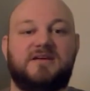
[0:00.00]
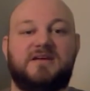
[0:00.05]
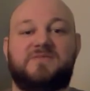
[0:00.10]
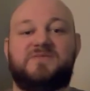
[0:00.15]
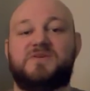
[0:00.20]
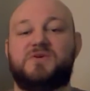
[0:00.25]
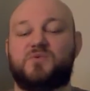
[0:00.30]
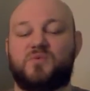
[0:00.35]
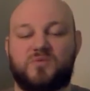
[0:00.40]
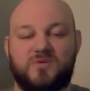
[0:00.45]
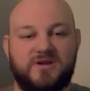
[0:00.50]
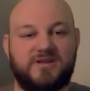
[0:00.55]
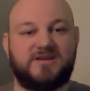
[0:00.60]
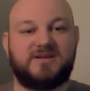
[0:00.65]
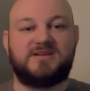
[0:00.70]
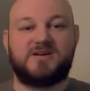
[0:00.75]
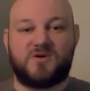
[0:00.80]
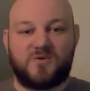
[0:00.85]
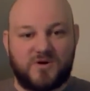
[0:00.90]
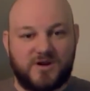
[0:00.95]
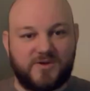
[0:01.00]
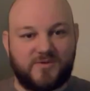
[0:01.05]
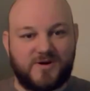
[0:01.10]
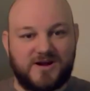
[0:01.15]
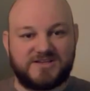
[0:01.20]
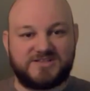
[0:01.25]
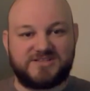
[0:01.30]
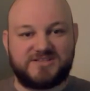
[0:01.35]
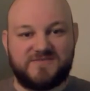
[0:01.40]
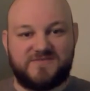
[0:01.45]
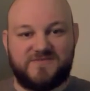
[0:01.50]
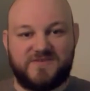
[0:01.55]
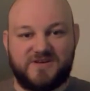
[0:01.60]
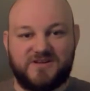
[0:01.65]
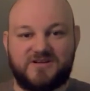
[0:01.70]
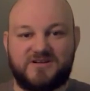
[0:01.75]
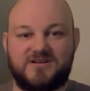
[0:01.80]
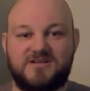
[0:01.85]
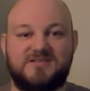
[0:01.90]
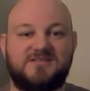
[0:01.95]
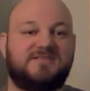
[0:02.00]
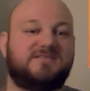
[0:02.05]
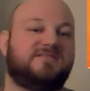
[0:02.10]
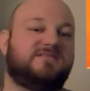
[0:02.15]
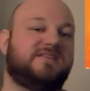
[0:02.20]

if you really don't want to watch the filler